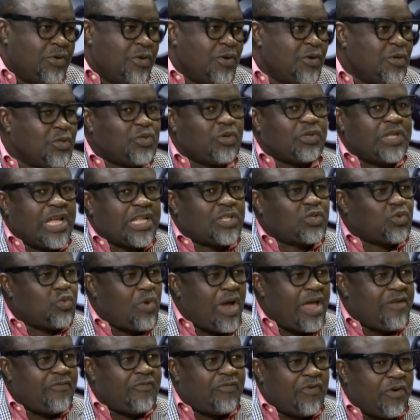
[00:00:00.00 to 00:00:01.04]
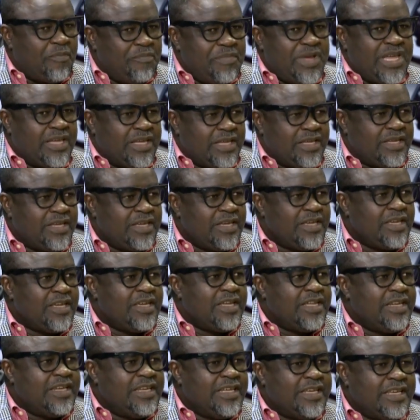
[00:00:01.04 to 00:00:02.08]
so that's why for me,
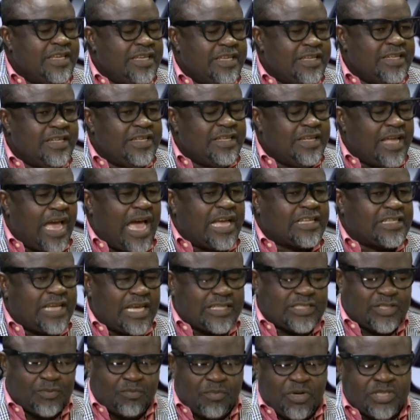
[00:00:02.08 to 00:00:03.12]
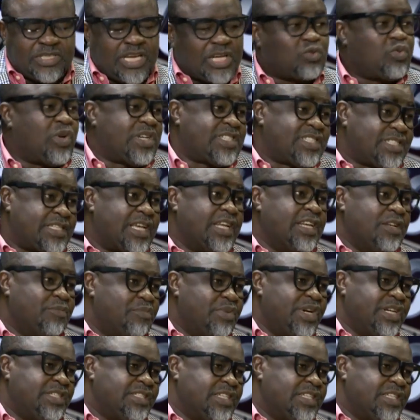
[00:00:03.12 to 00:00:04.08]
as much as we are celebrating,